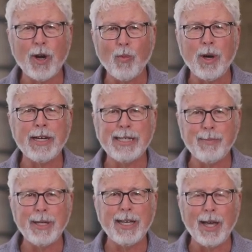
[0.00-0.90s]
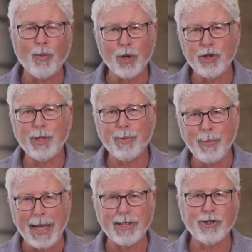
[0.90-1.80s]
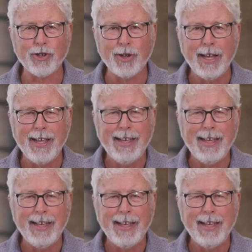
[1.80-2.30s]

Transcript: I wanted to be a worship pastor.